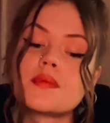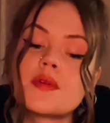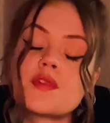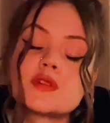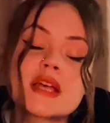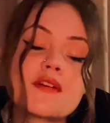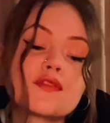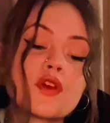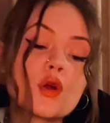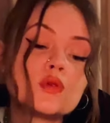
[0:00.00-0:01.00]
Feels that
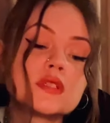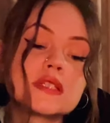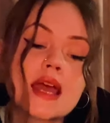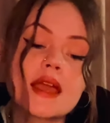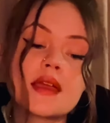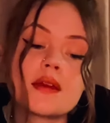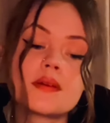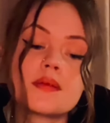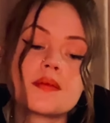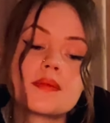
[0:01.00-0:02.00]
flow state.
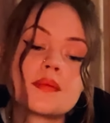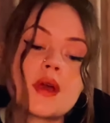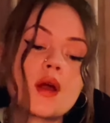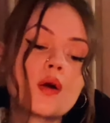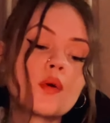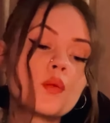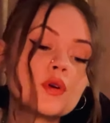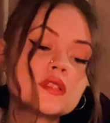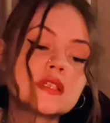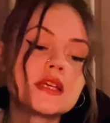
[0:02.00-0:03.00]

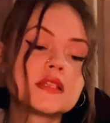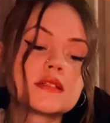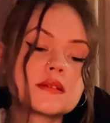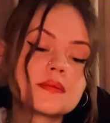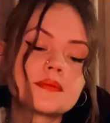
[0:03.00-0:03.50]
What's this?